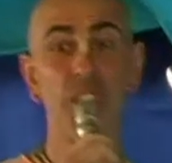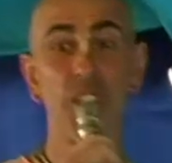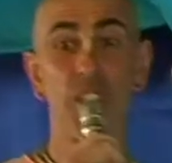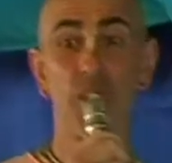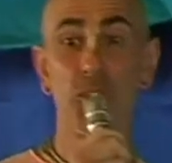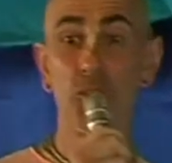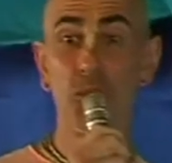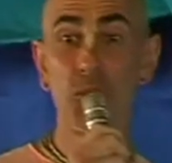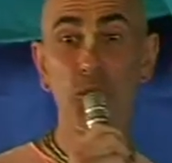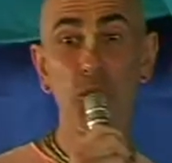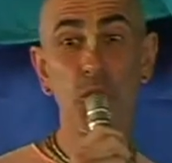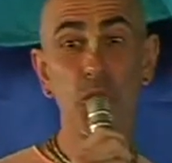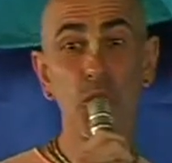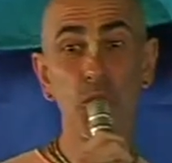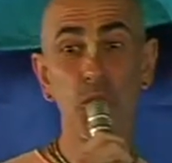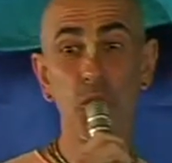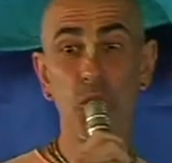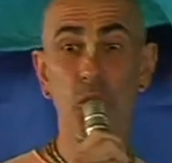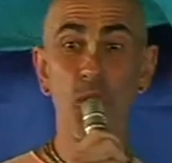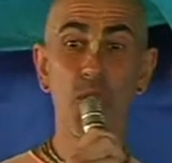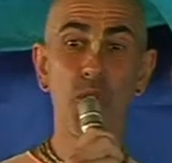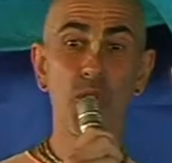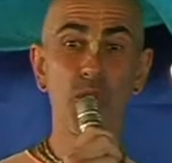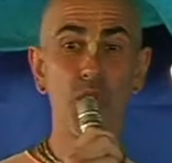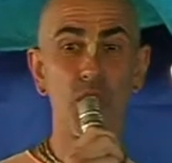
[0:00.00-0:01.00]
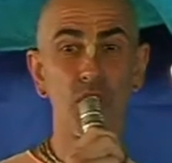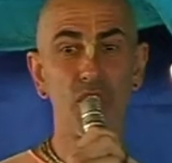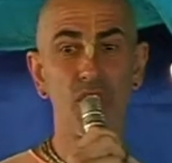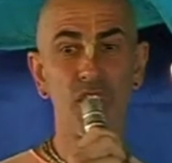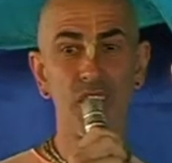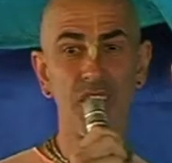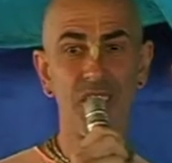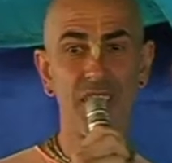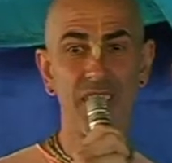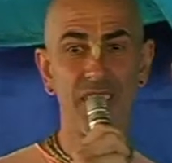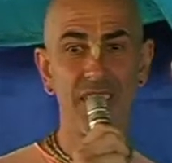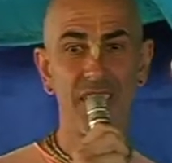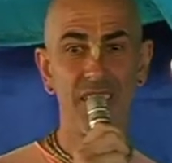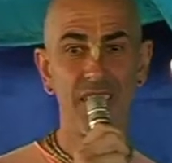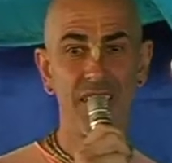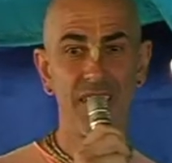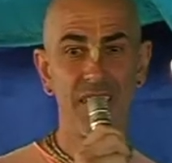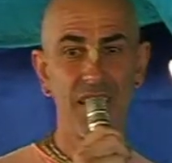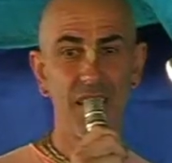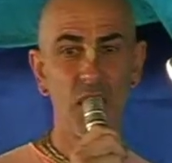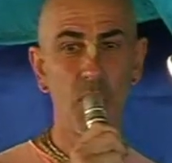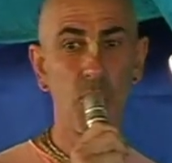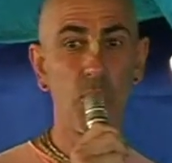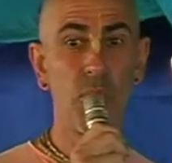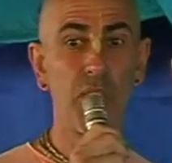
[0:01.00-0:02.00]
the Guru or Krishna.
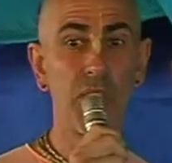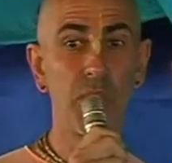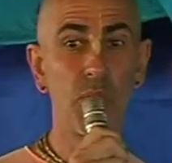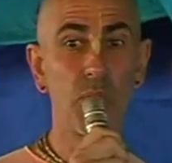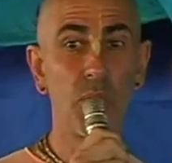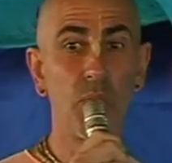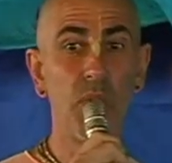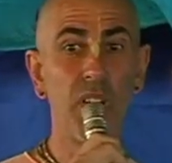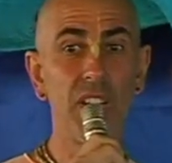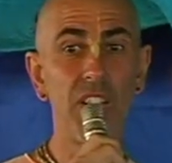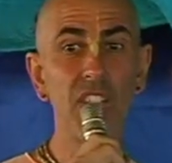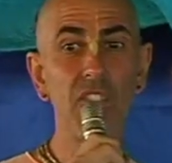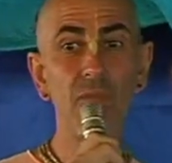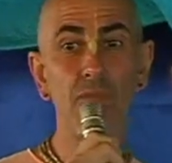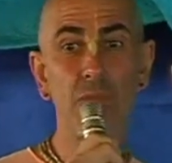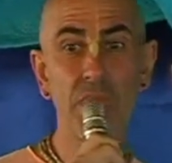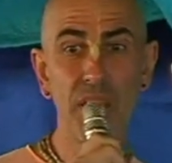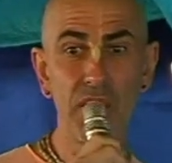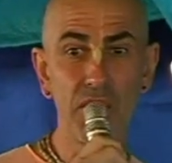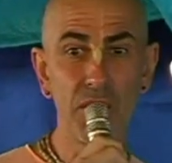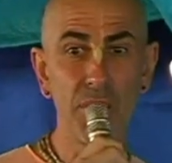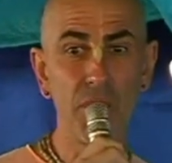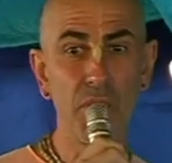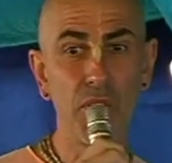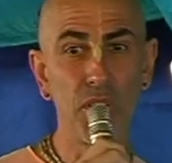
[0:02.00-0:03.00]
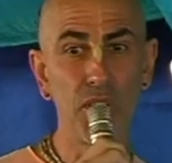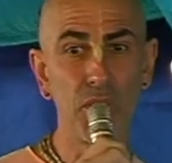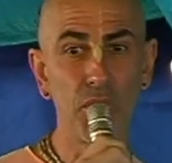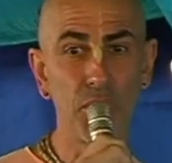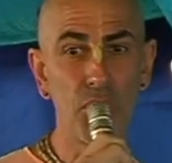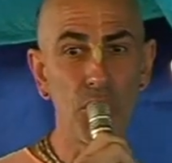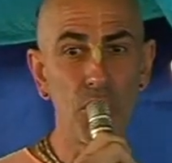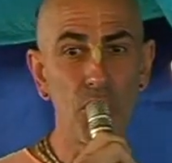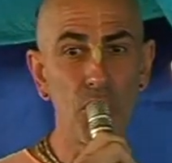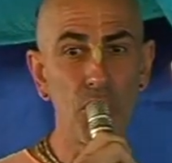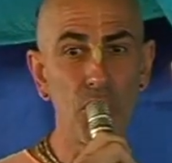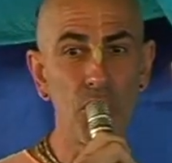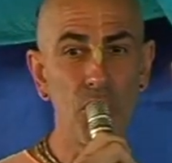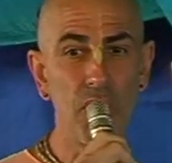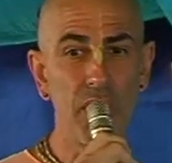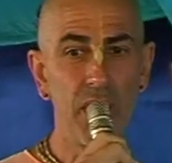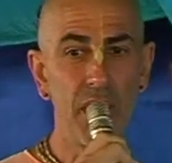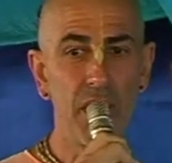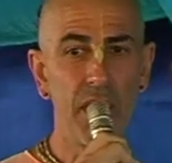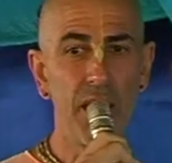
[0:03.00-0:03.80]
And when one is blessed by the Guru,